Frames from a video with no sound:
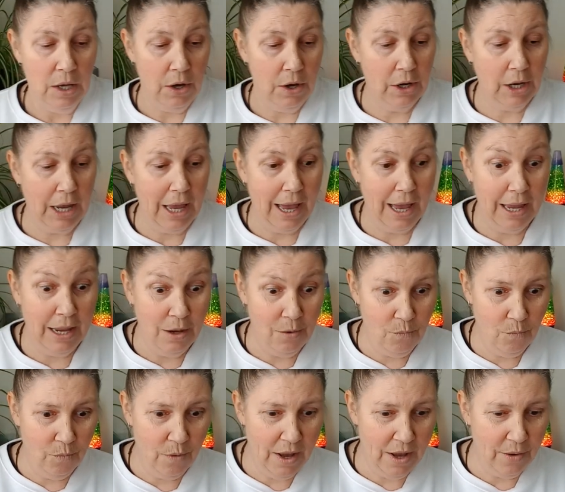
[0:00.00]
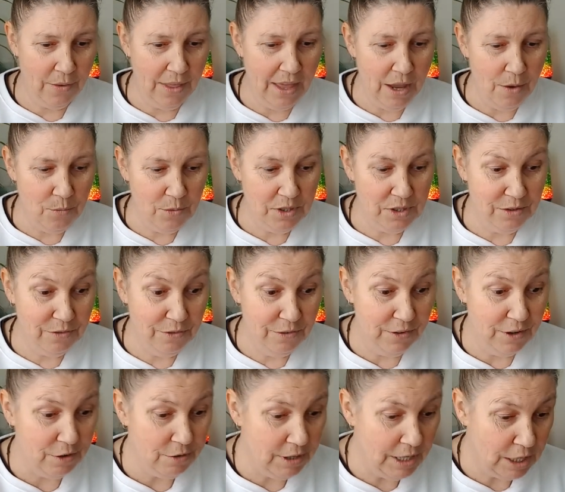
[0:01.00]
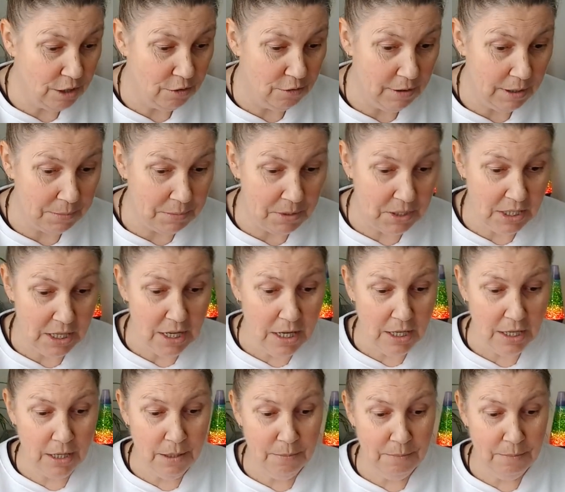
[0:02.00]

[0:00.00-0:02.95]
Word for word: Okay, wow, that was very cryptic,